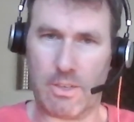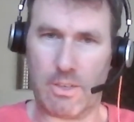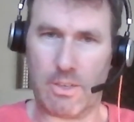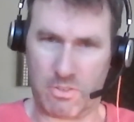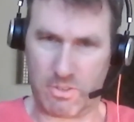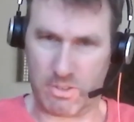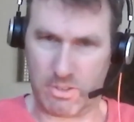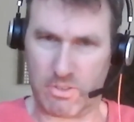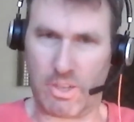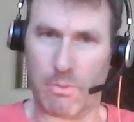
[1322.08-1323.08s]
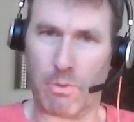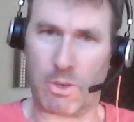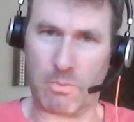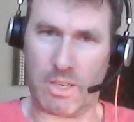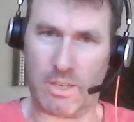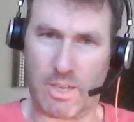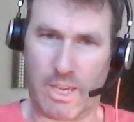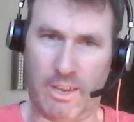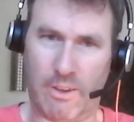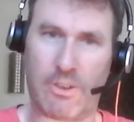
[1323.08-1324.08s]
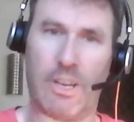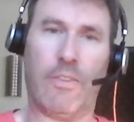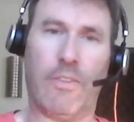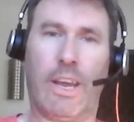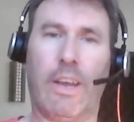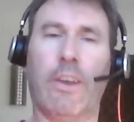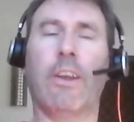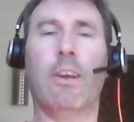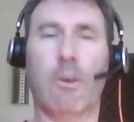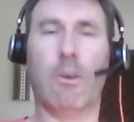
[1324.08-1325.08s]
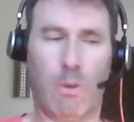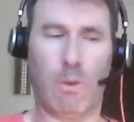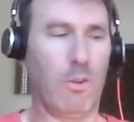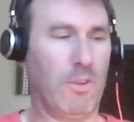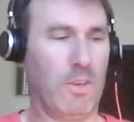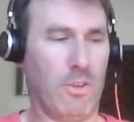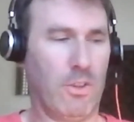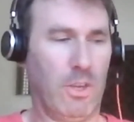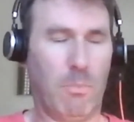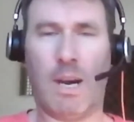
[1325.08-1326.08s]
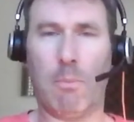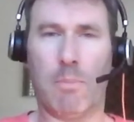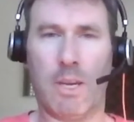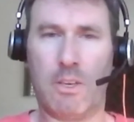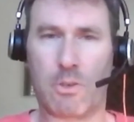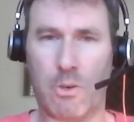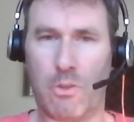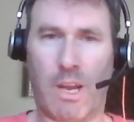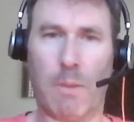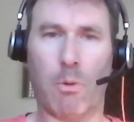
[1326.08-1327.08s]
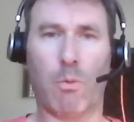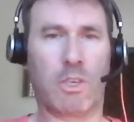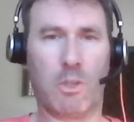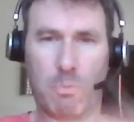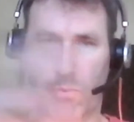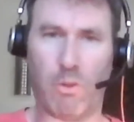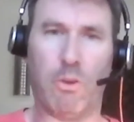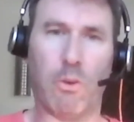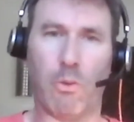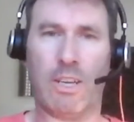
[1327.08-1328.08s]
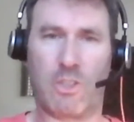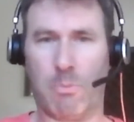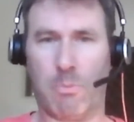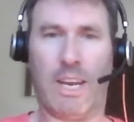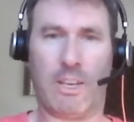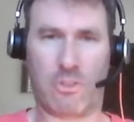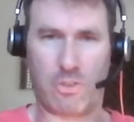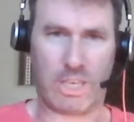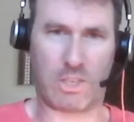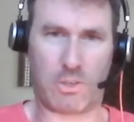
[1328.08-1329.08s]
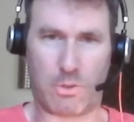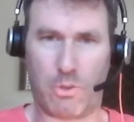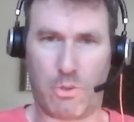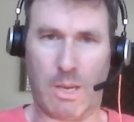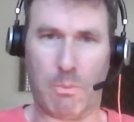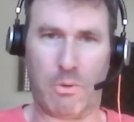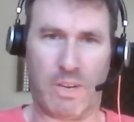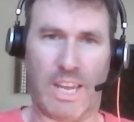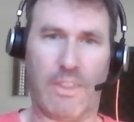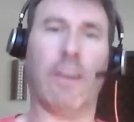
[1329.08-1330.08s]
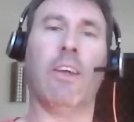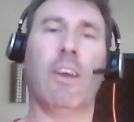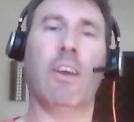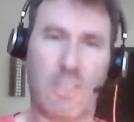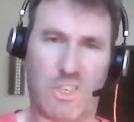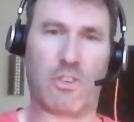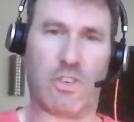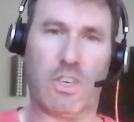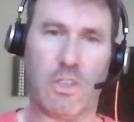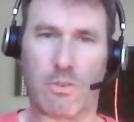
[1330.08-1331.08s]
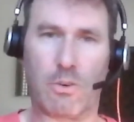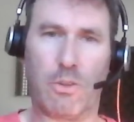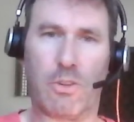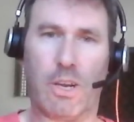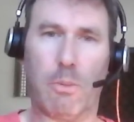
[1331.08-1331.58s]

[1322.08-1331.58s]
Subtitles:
Is that what I'm hearing? Exactly. And then we move into the part B truth table, which is pulling all that schematic / truth table together just into the truth table.